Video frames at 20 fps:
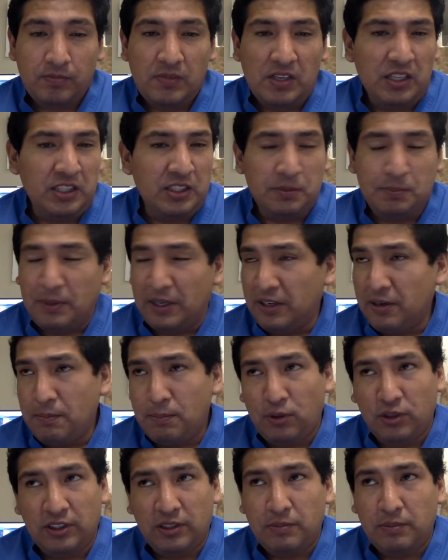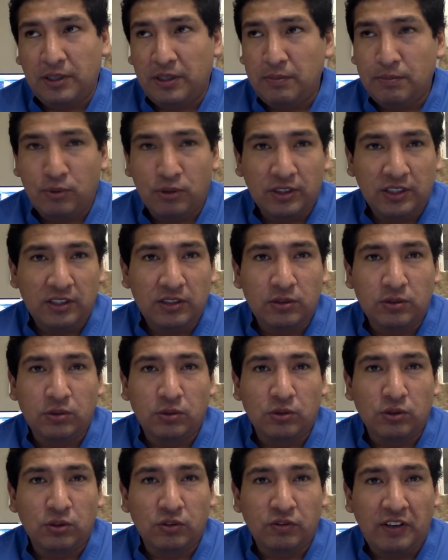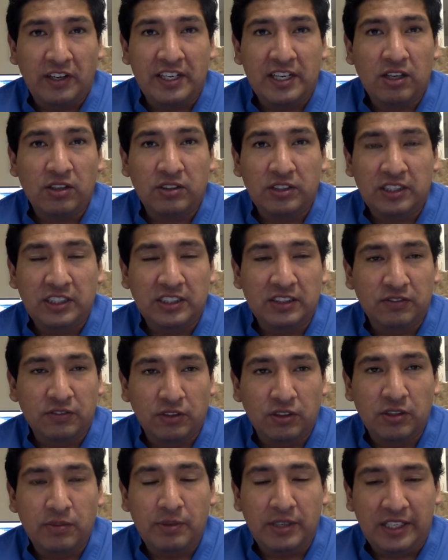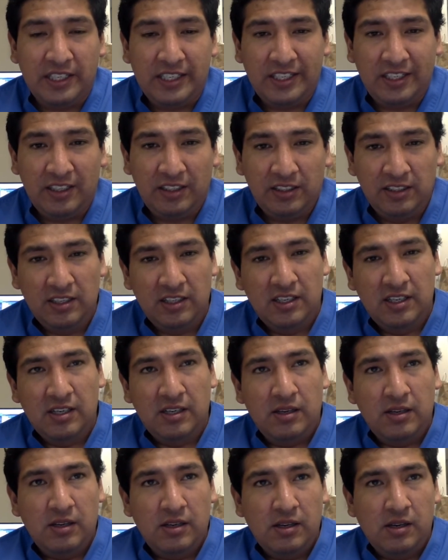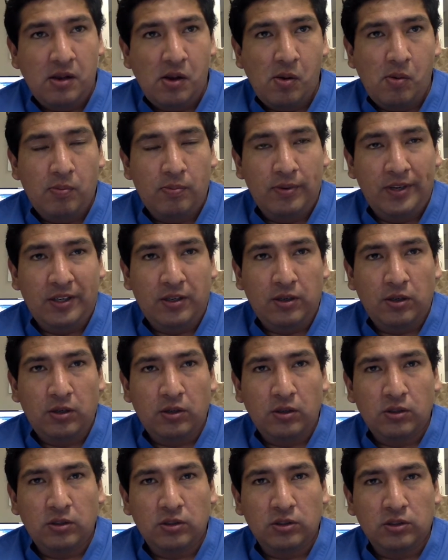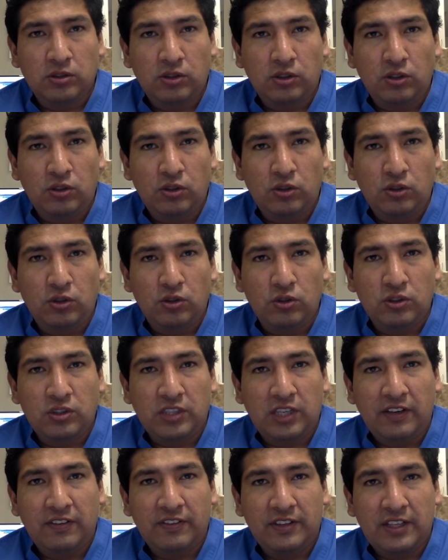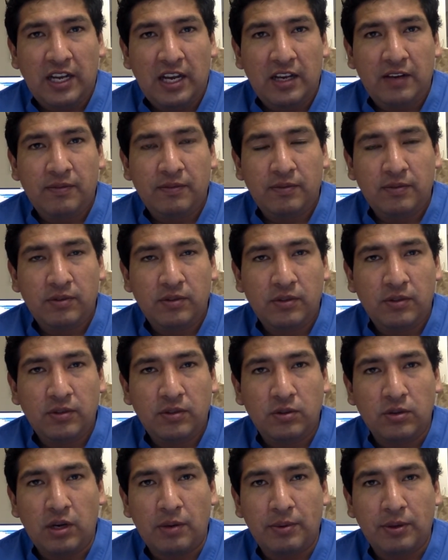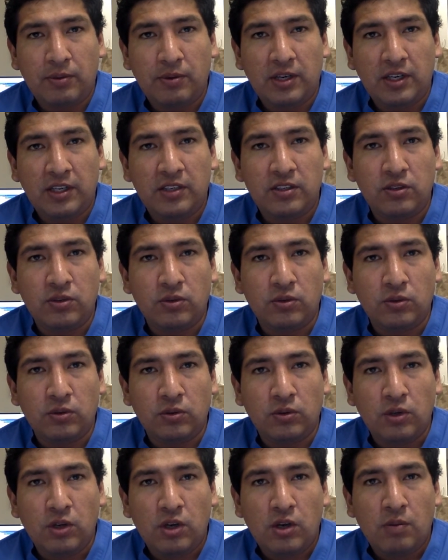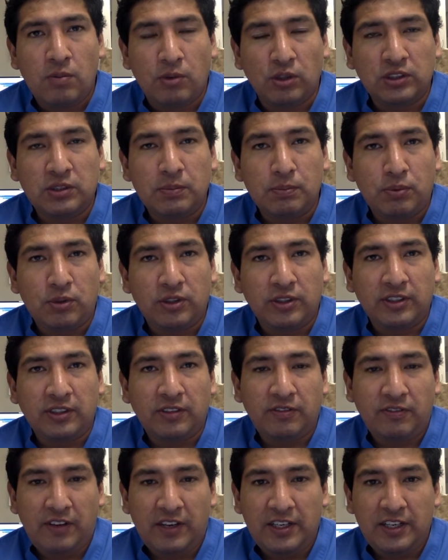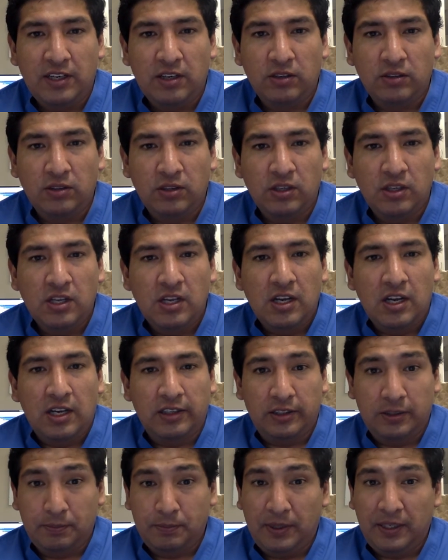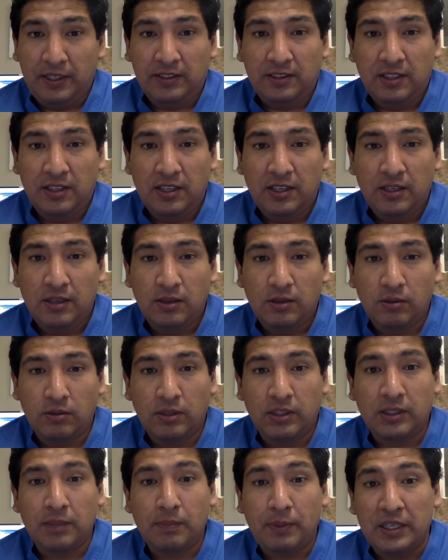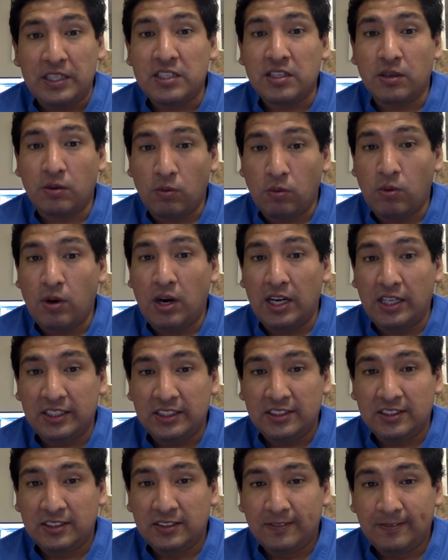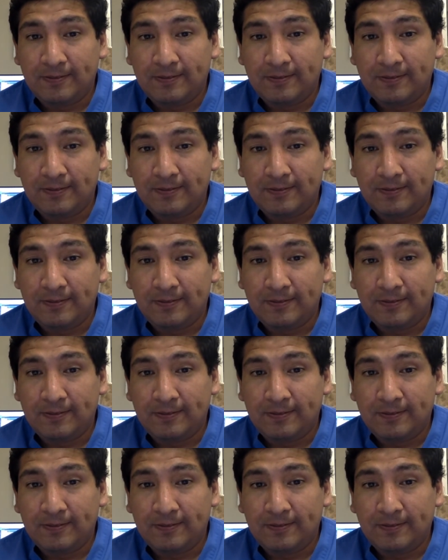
It's very important to find out this from the beginning, because you save time to everyone. You, most important, find out and respect what a patient wants